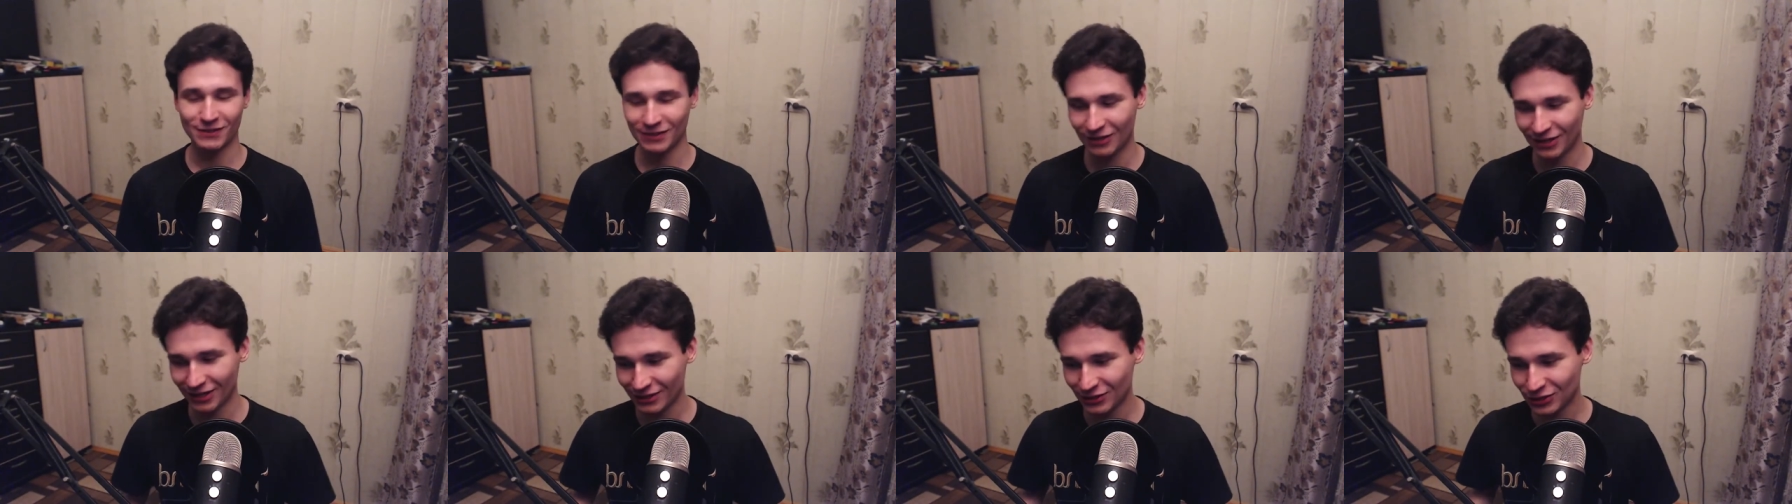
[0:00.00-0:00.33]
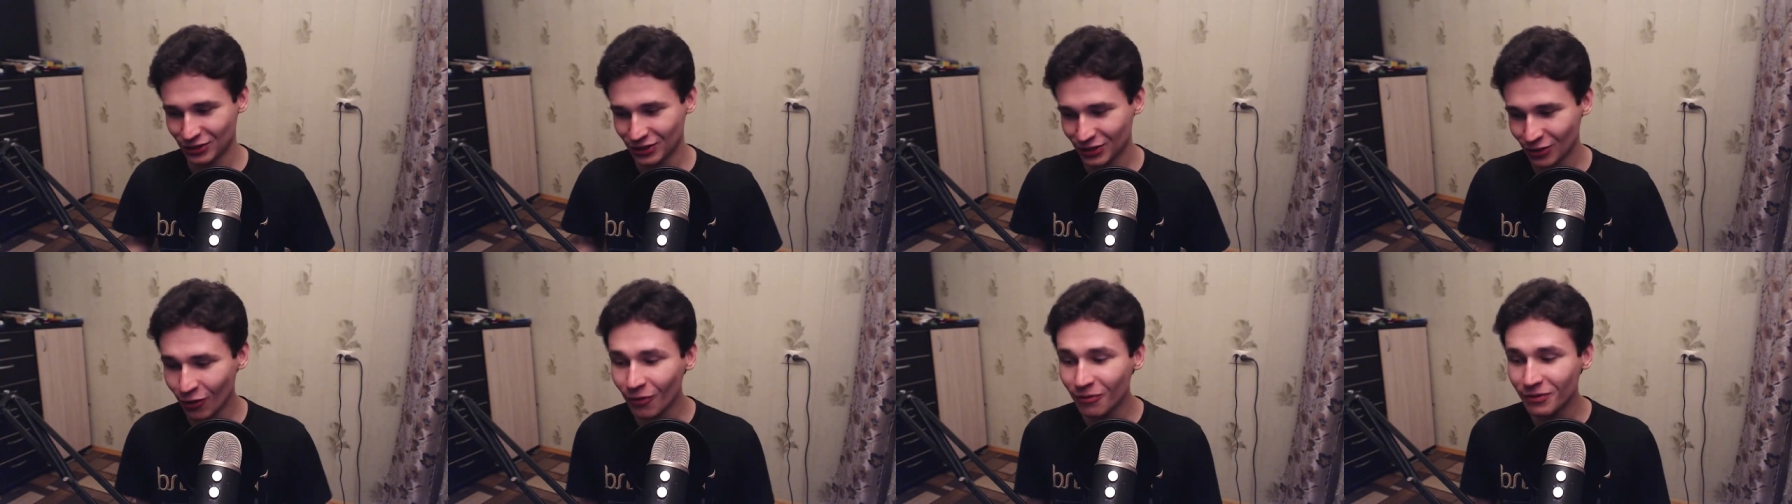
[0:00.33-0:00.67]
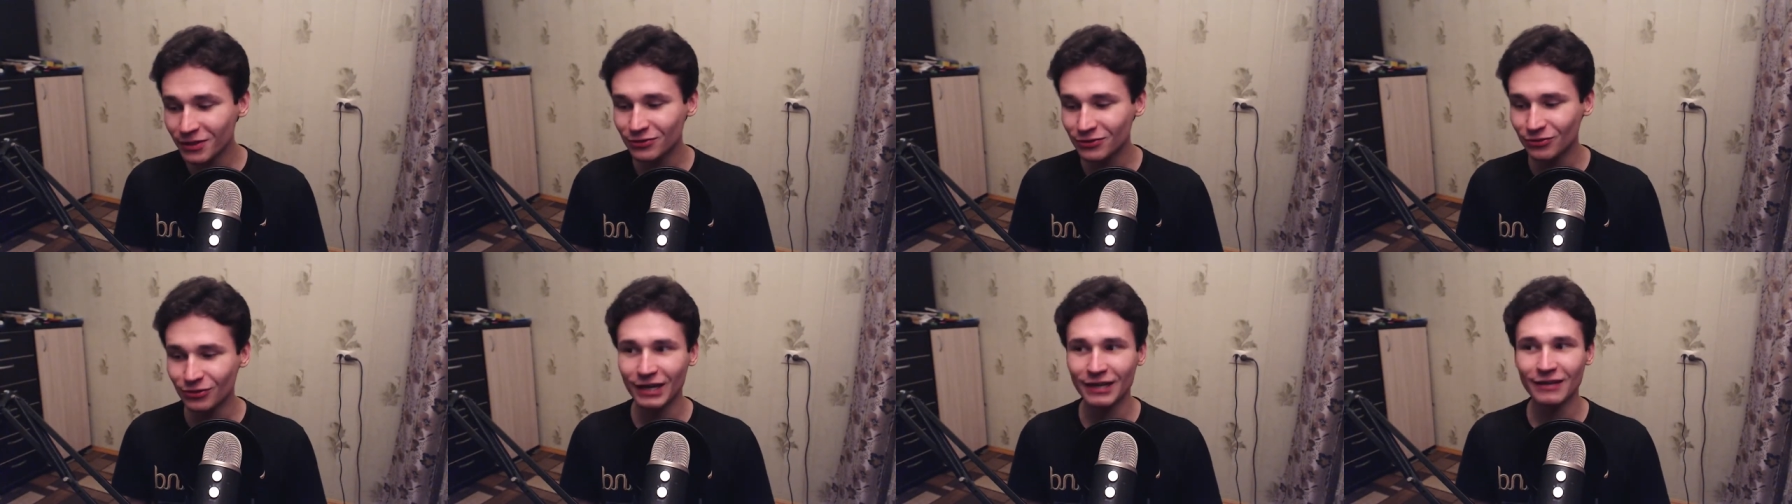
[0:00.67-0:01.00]
Like,
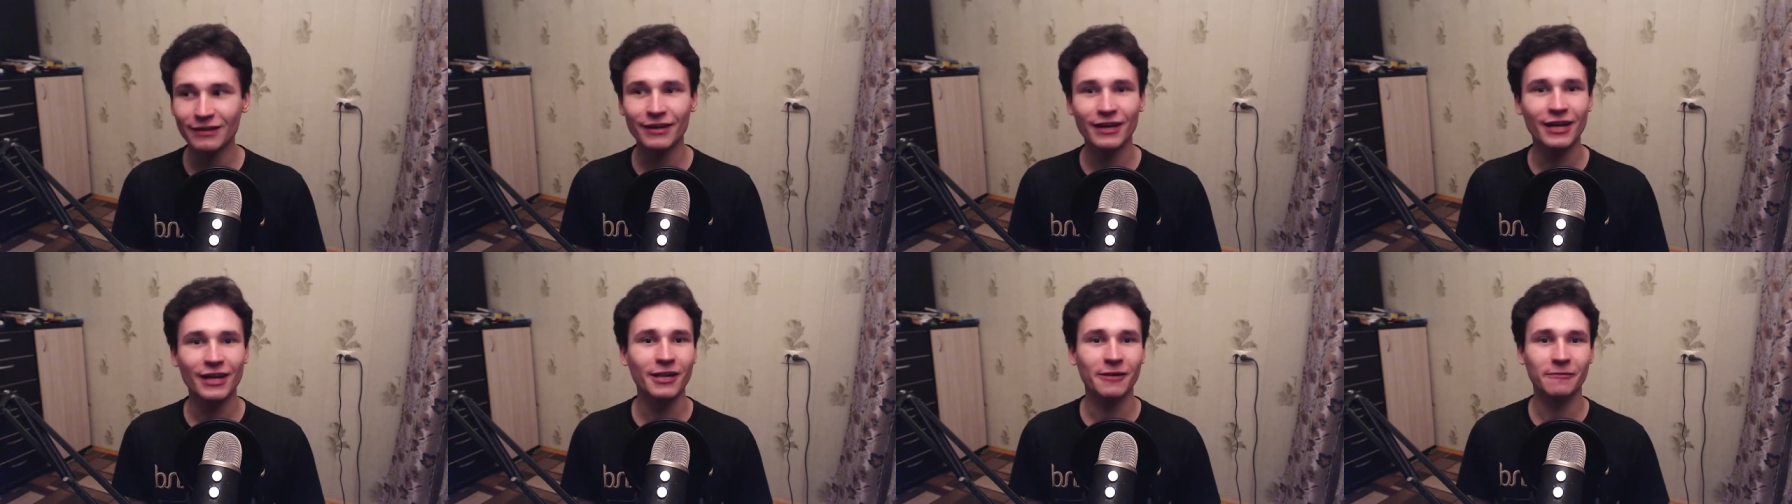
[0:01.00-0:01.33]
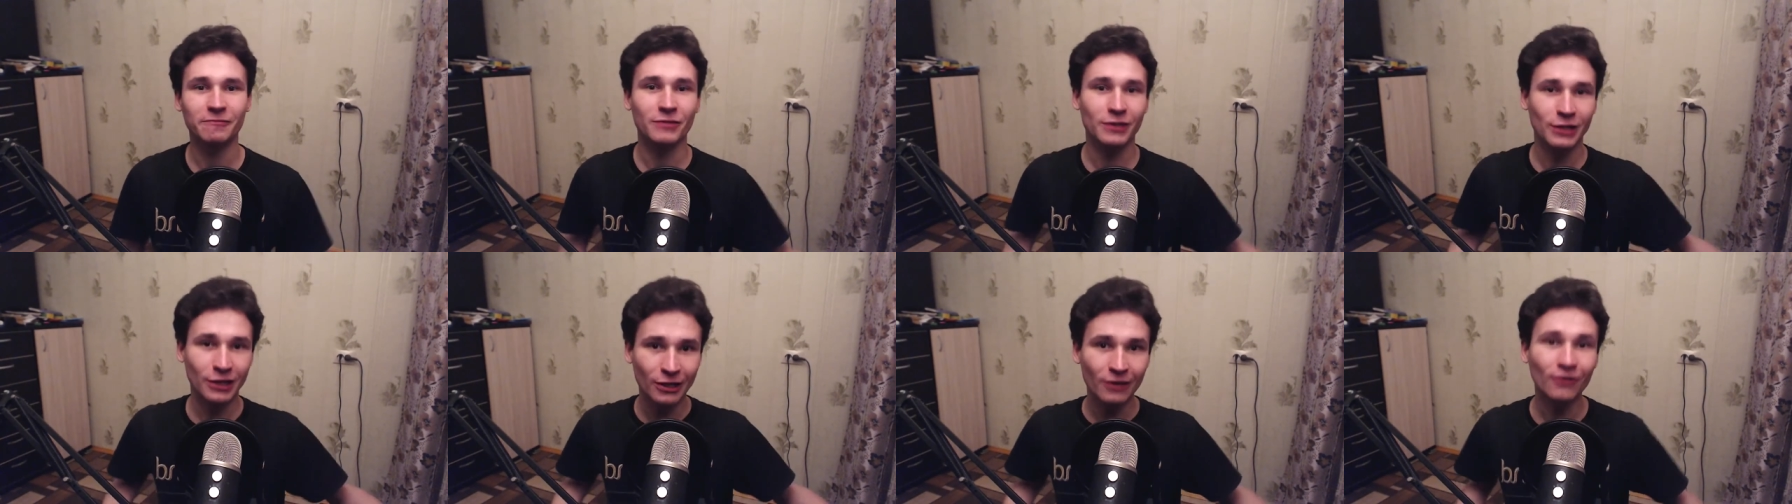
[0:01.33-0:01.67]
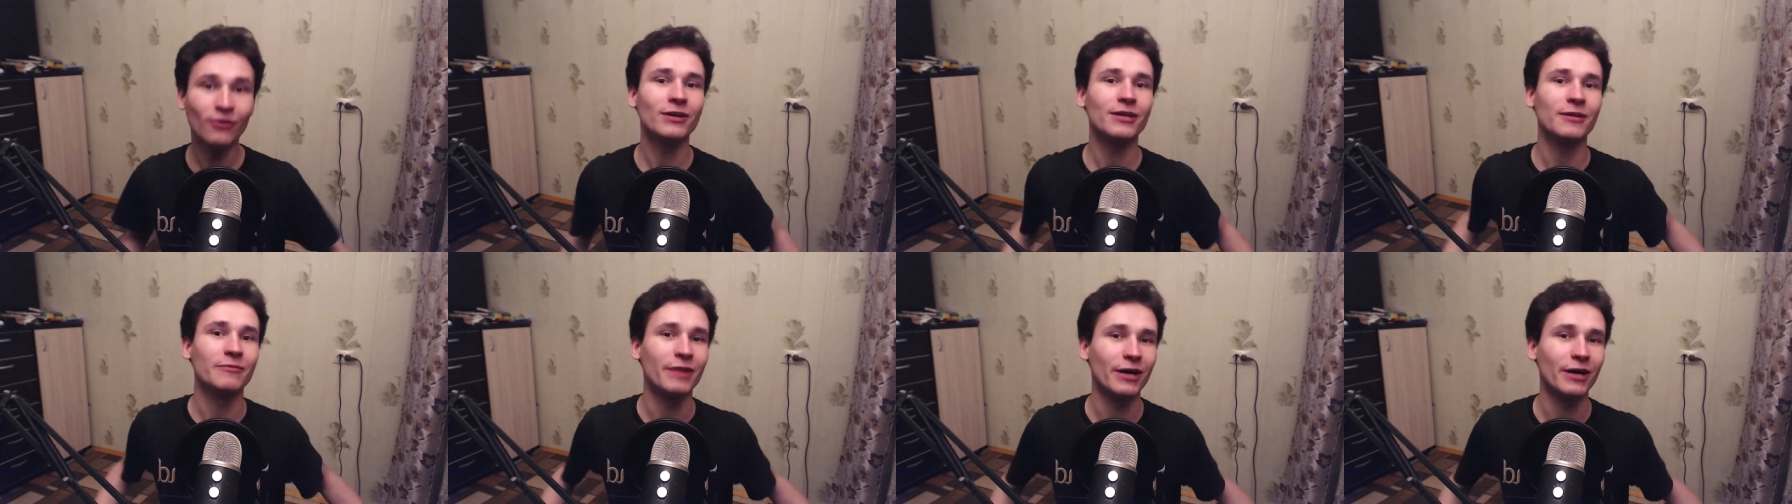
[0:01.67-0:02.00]
geometry can help
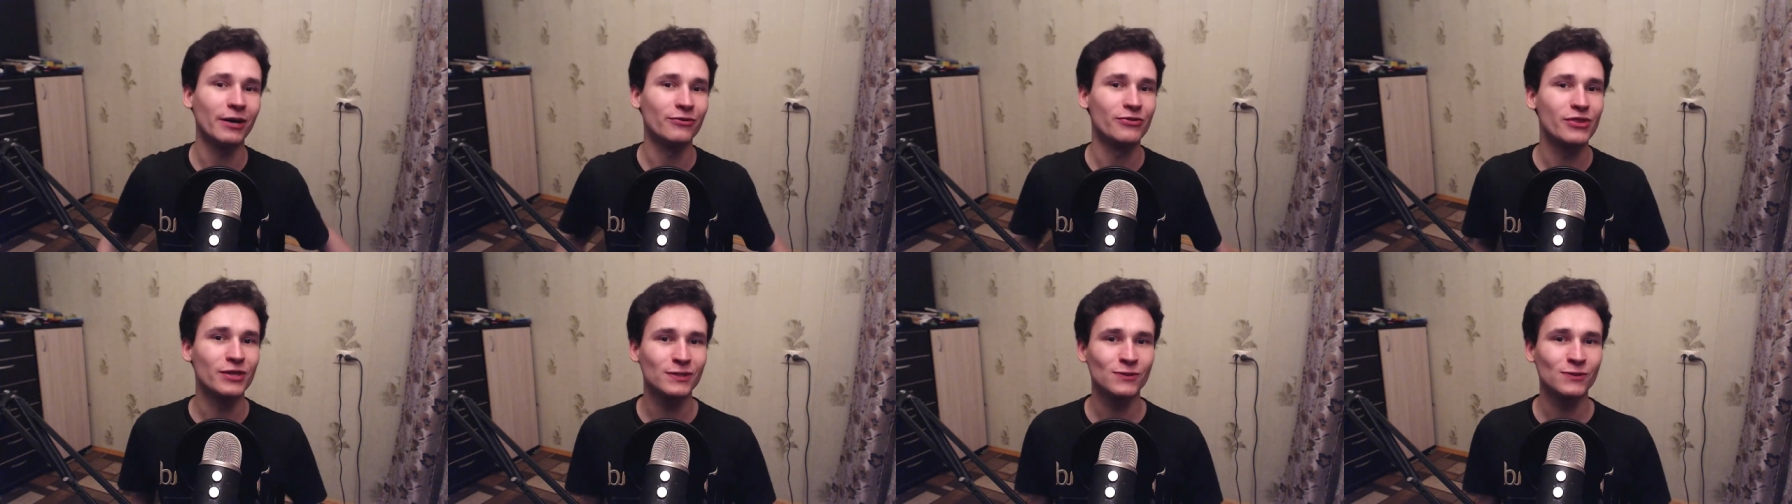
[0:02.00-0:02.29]
learn about